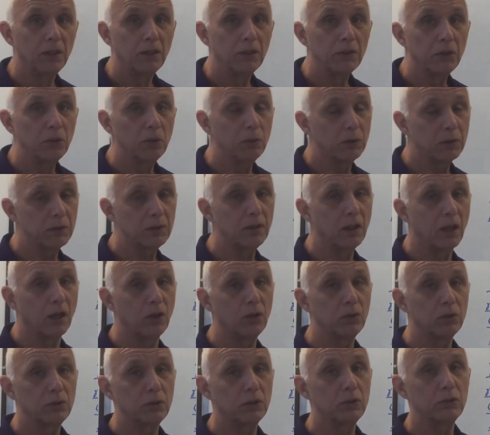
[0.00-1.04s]
you would
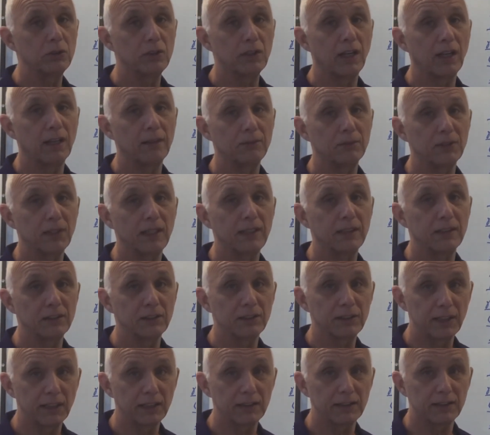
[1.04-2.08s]
know 2 times 8 is
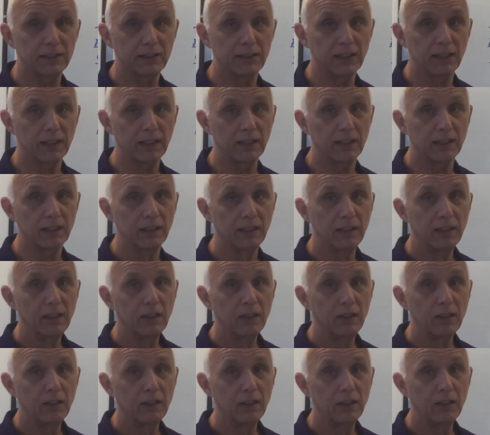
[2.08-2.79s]
16,